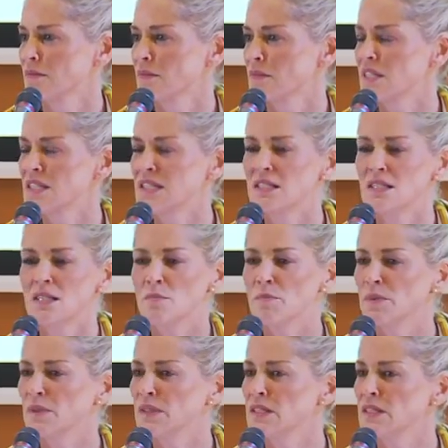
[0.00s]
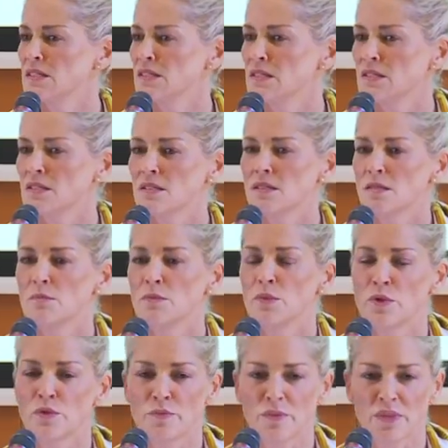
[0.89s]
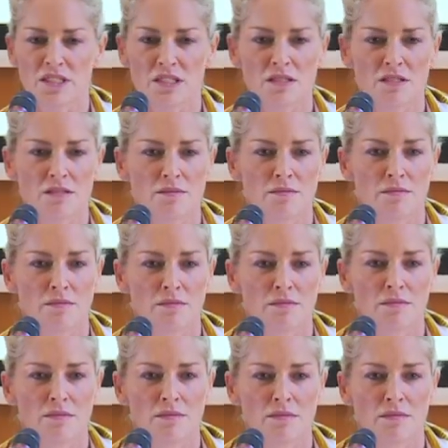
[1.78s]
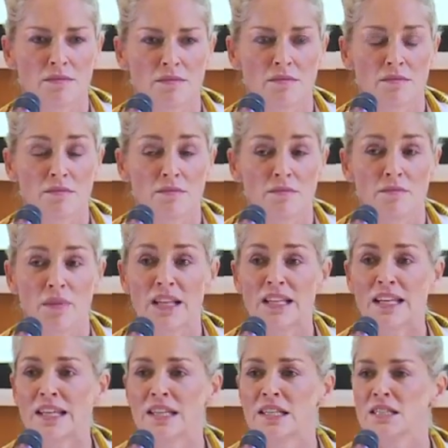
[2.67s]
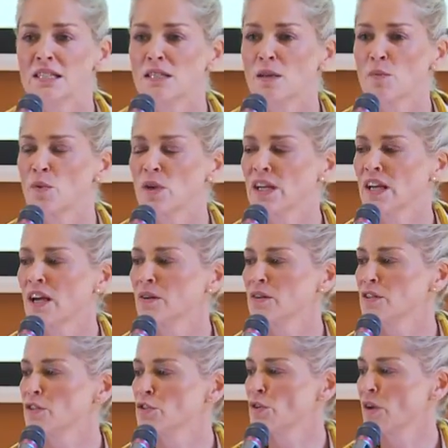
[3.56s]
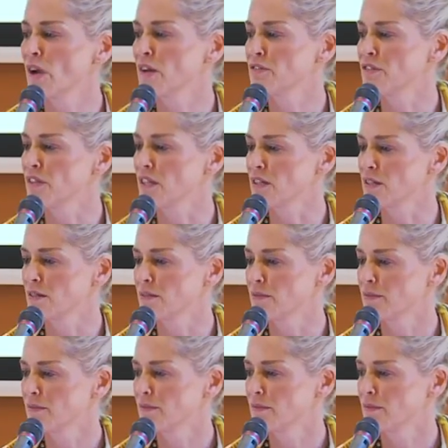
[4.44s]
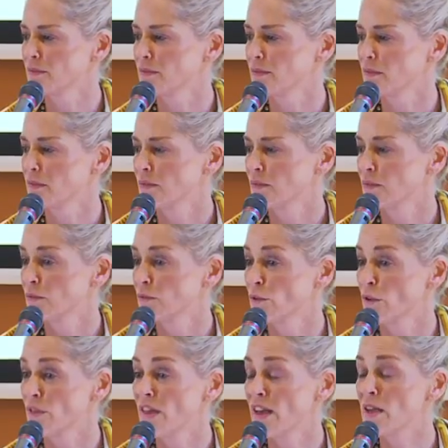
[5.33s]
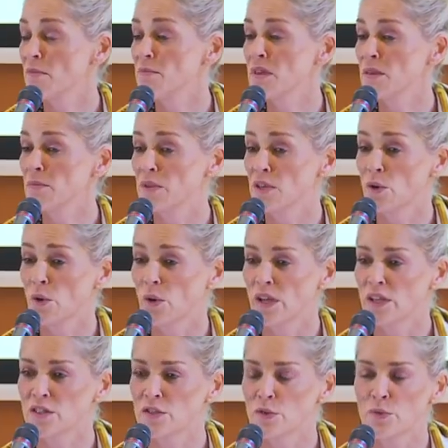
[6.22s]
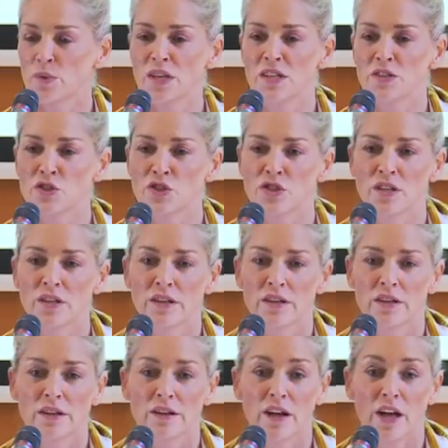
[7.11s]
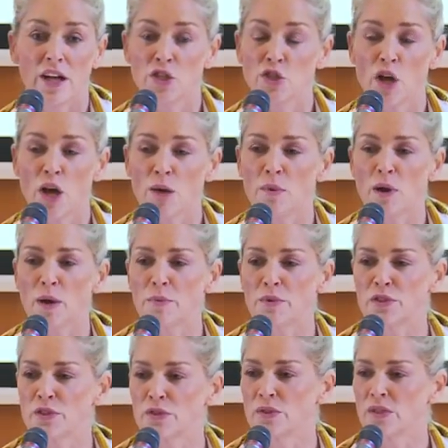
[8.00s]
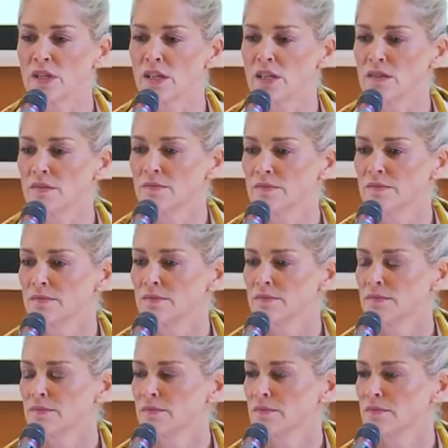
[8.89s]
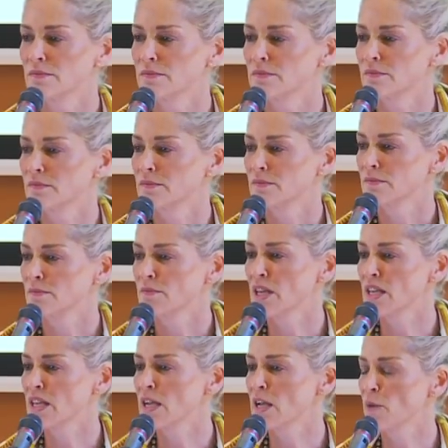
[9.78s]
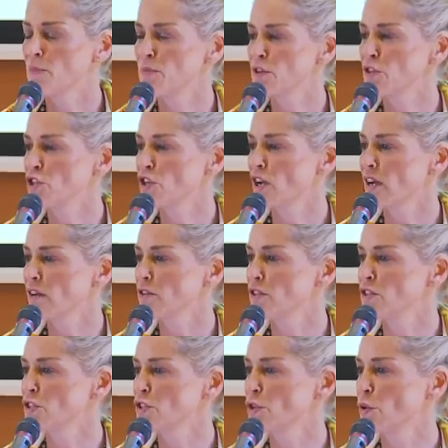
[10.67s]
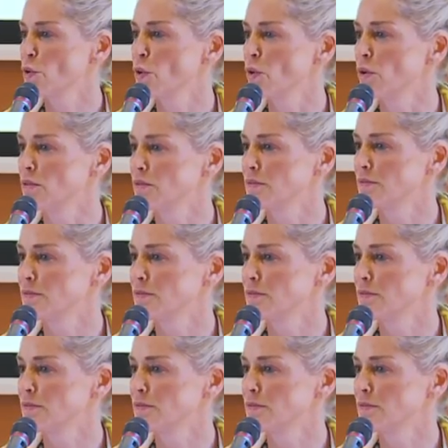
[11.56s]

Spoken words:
The simplest movements. By letting someone out in traffic, for they may be going to reach a job opportunity, picking up their child at school,